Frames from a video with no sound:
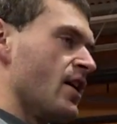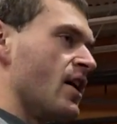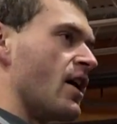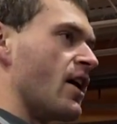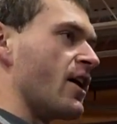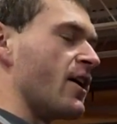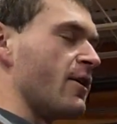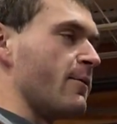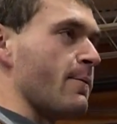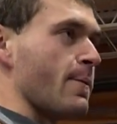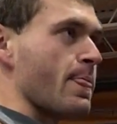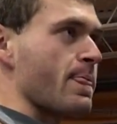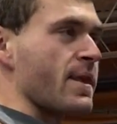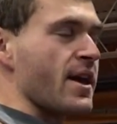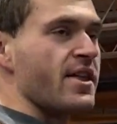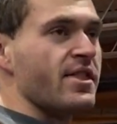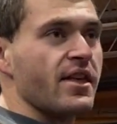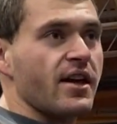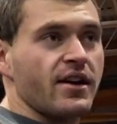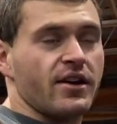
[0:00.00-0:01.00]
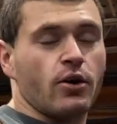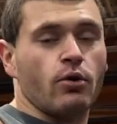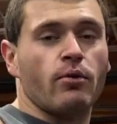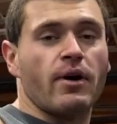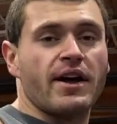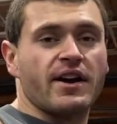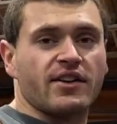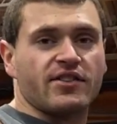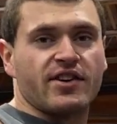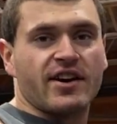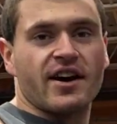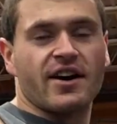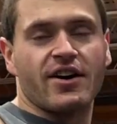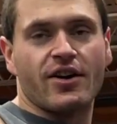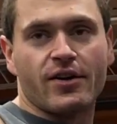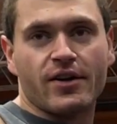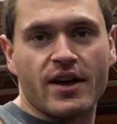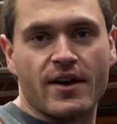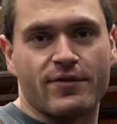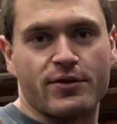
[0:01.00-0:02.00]
And then a way to
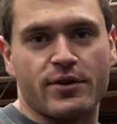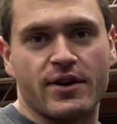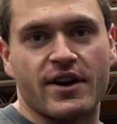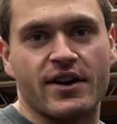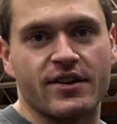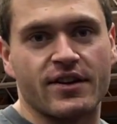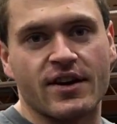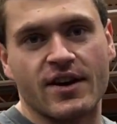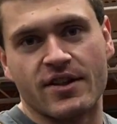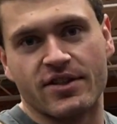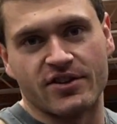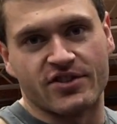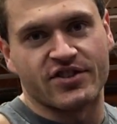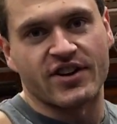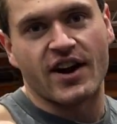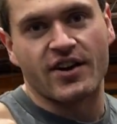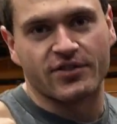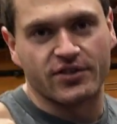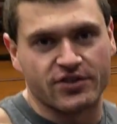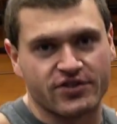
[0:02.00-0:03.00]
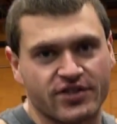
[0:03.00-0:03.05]
tell if you hit the chest or